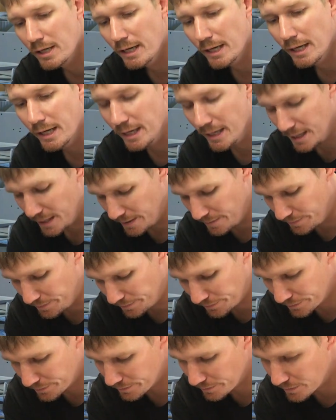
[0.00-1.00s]

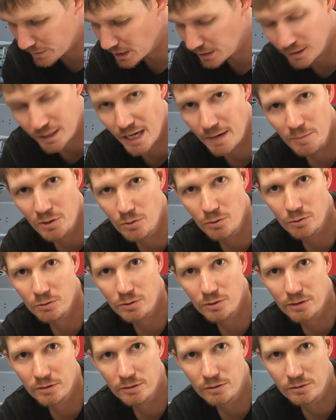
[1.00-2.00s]
They come in all
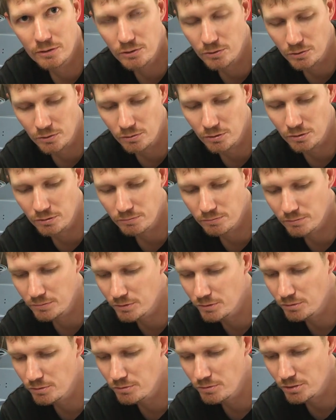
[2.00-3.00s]
sort of
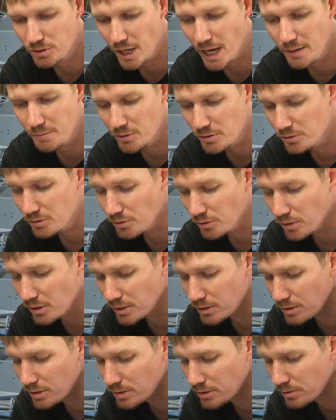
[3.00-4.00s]
shapes and
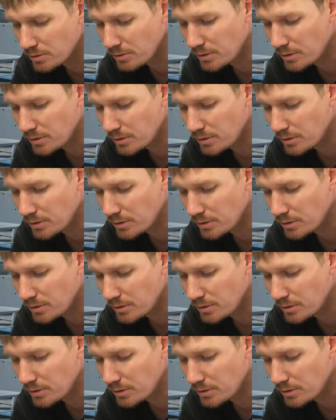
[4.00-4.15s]
sizes,